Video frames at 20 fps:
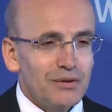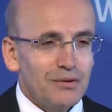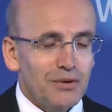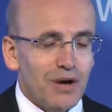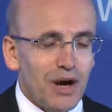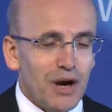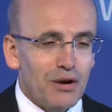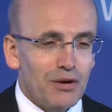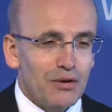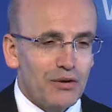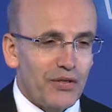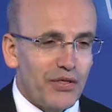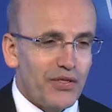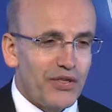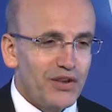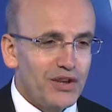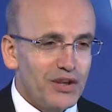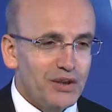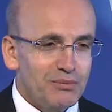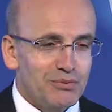our
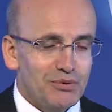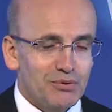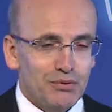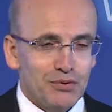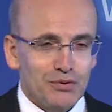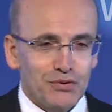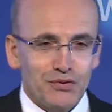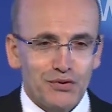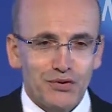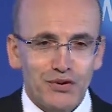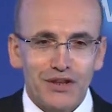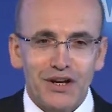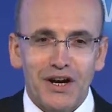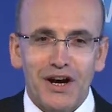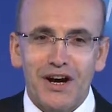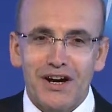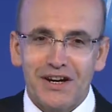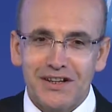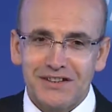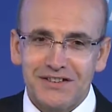themes were 3
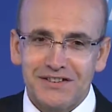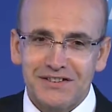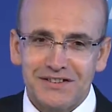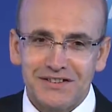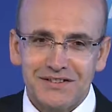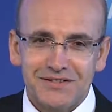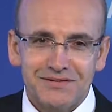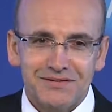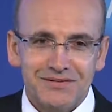I's.